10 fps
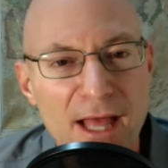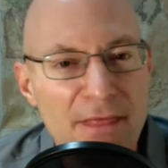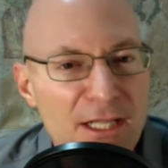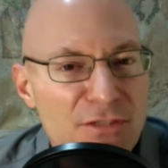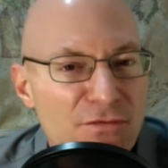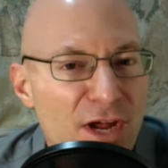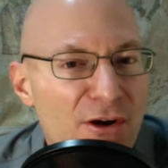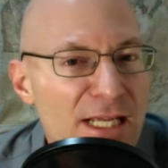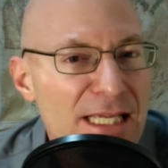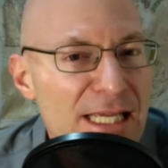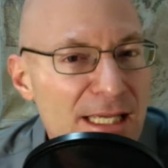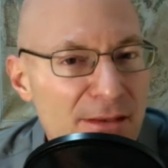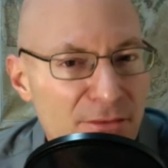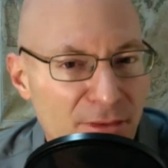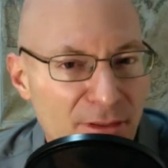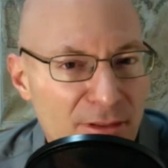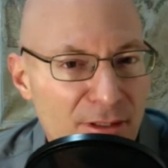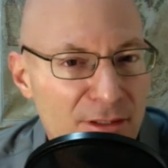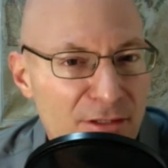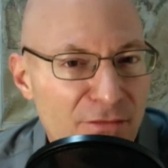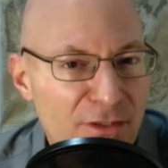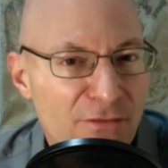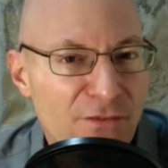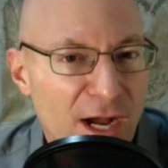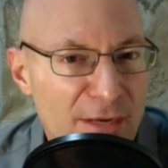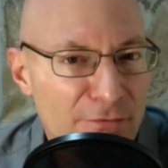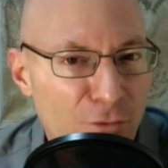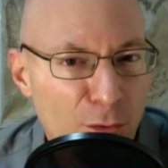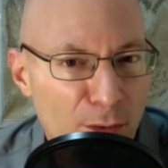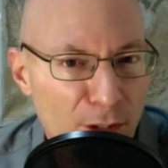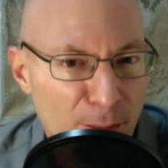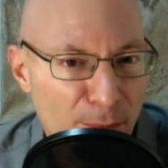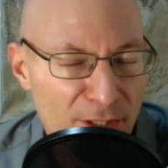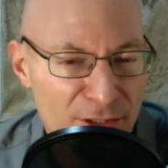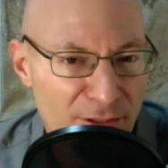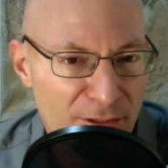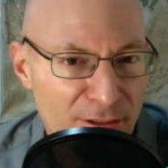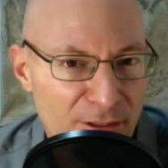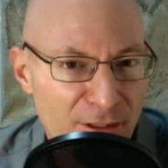that it's very easy to vilify a former oppressor